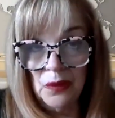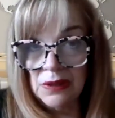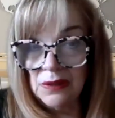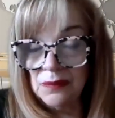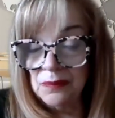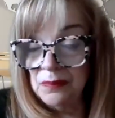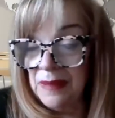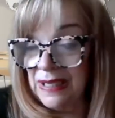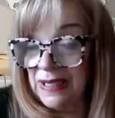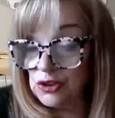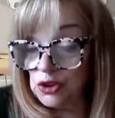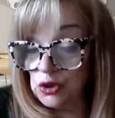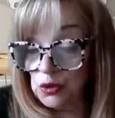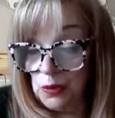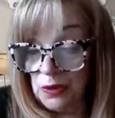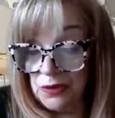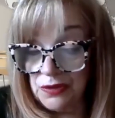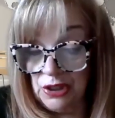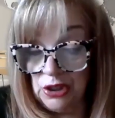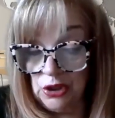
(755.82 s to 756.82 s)
make
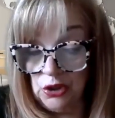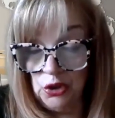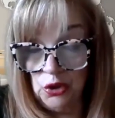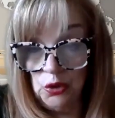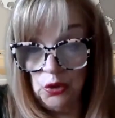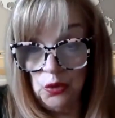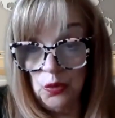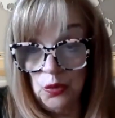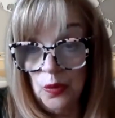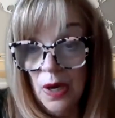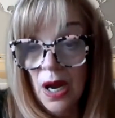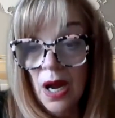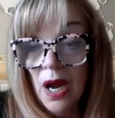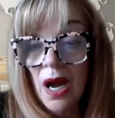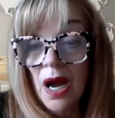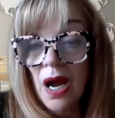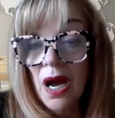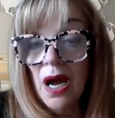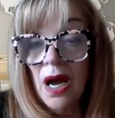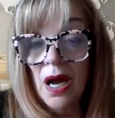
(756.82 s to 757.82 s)
sure that you
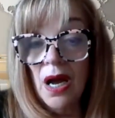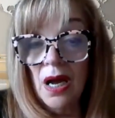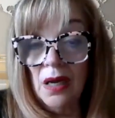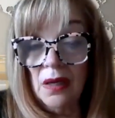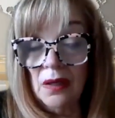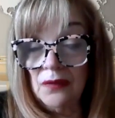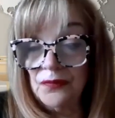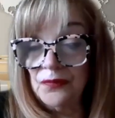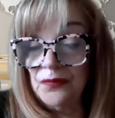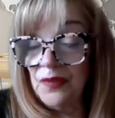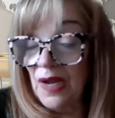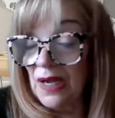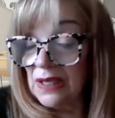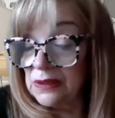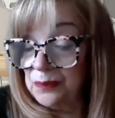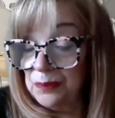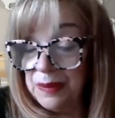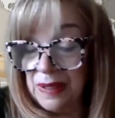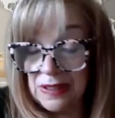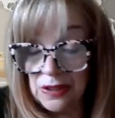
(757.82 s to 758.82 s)

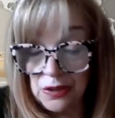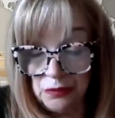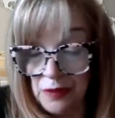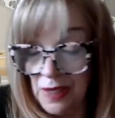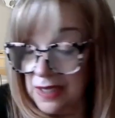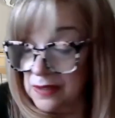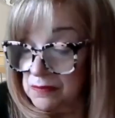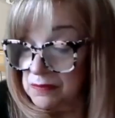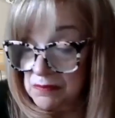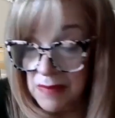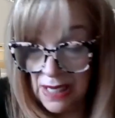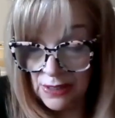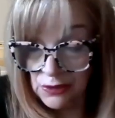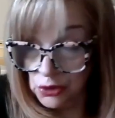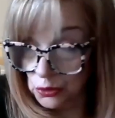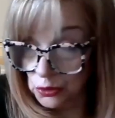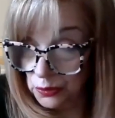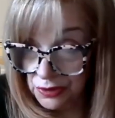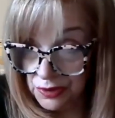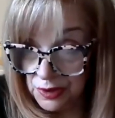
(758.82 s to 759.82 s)
pick the right
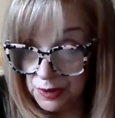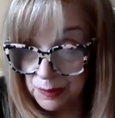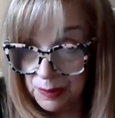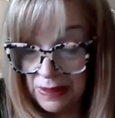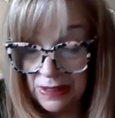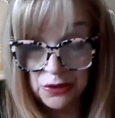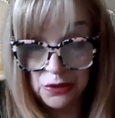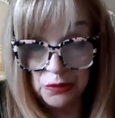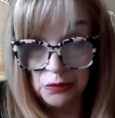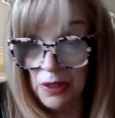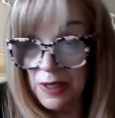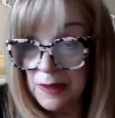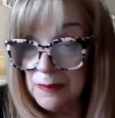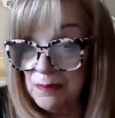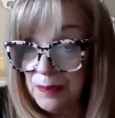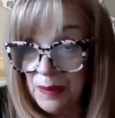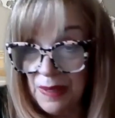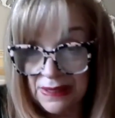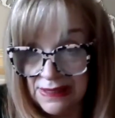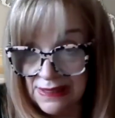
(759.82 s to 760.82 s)
mentors, pick the right
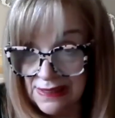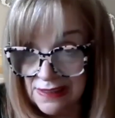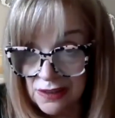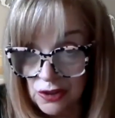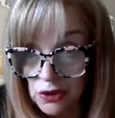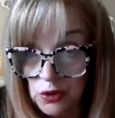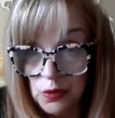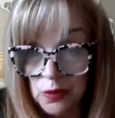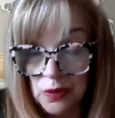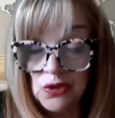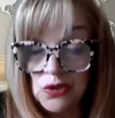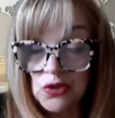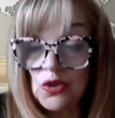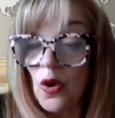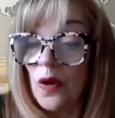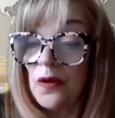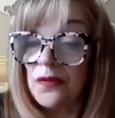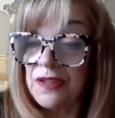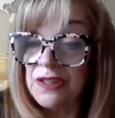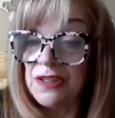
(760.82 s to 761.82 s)
buddies that you can
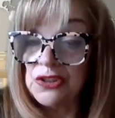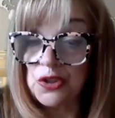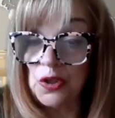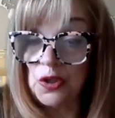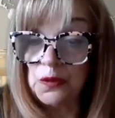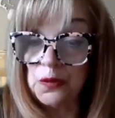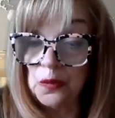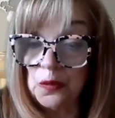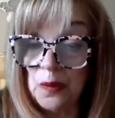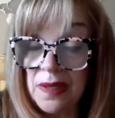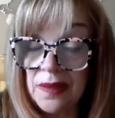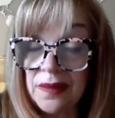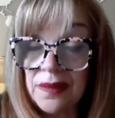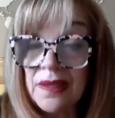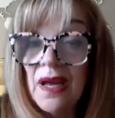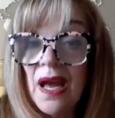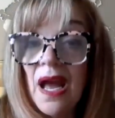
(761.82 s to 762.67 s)
talk things over with.